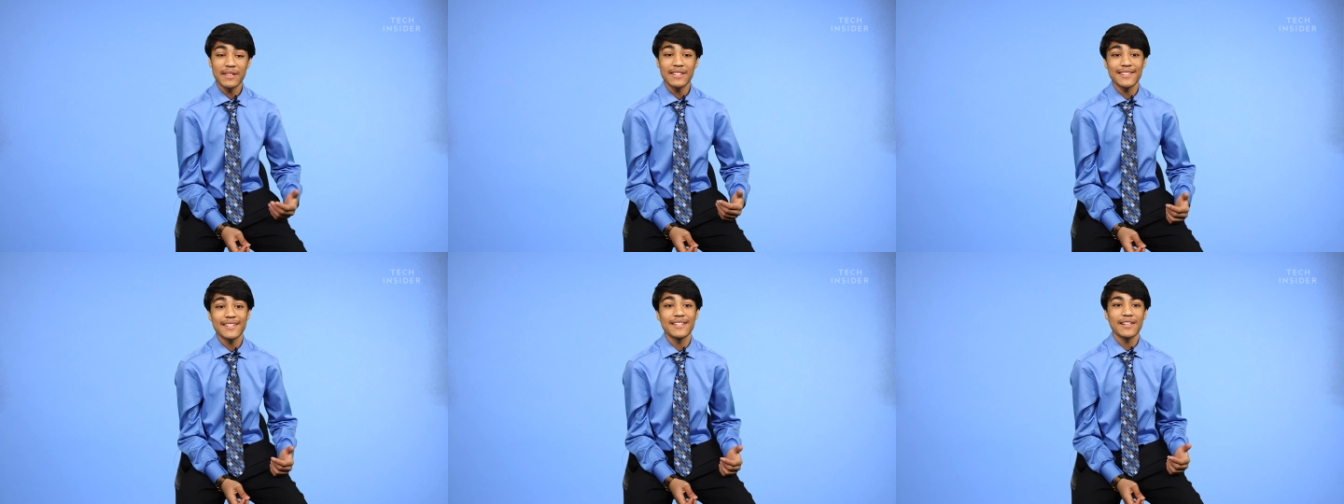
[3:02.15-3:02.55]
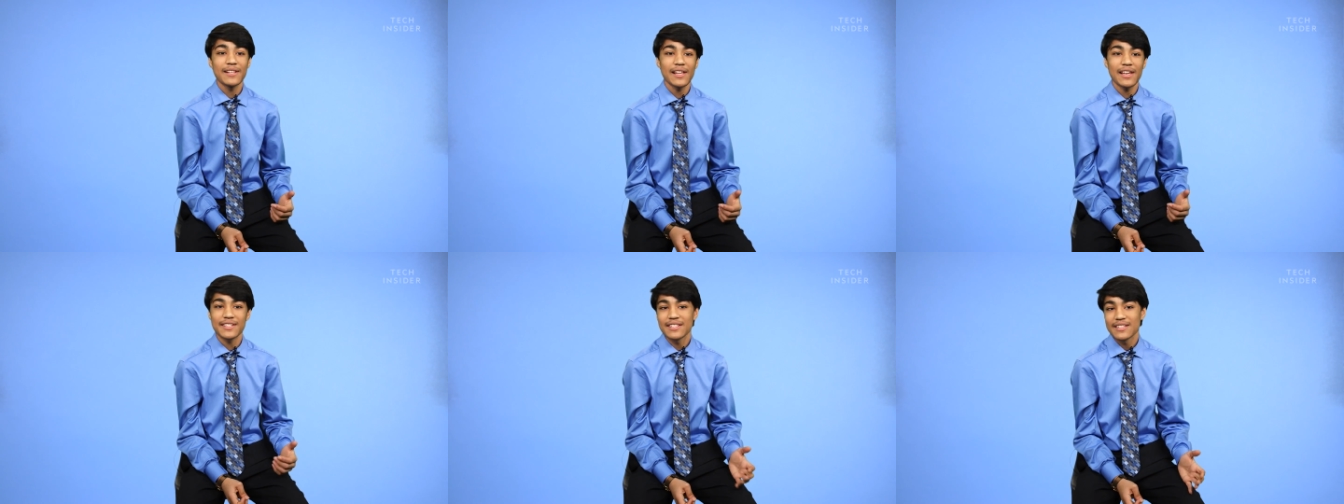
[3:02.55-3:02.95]

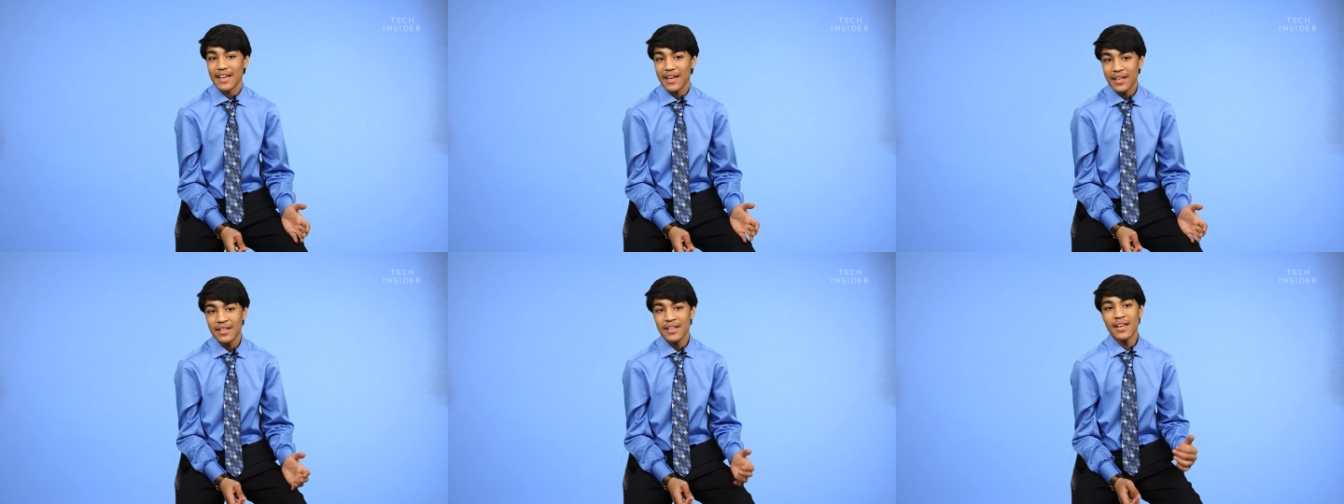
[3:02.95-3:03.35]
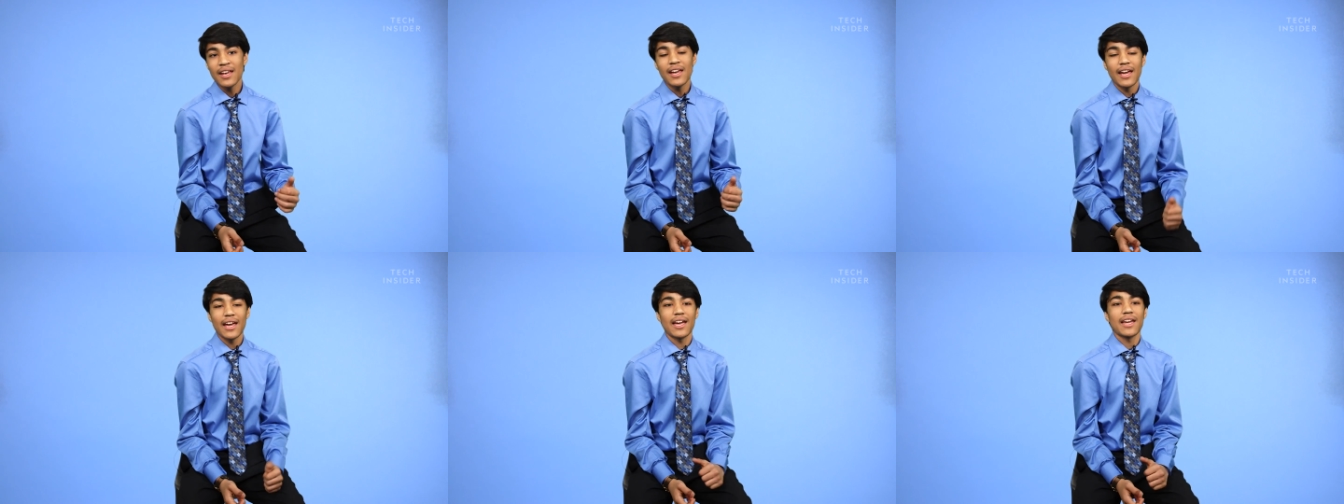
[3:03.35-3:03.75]
PCDLS-NET,
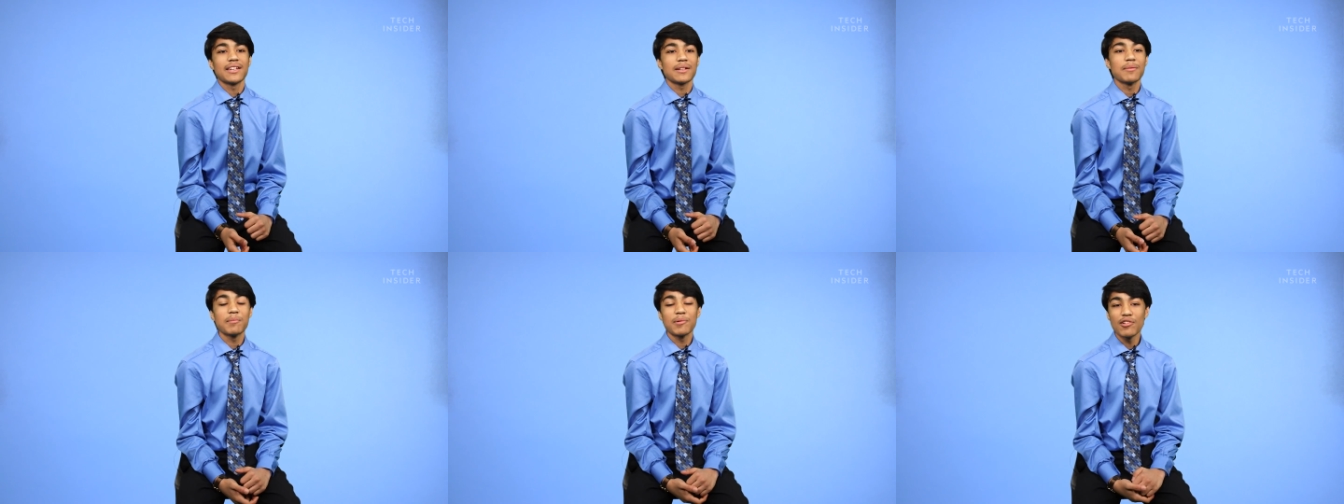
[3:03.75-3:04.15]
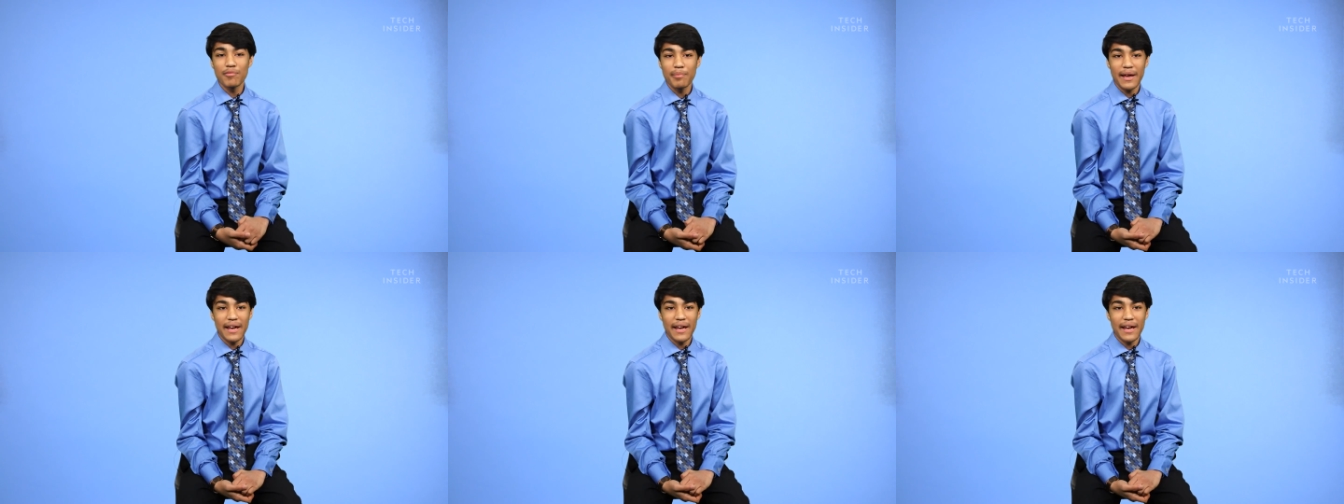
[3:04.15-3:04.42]
and improve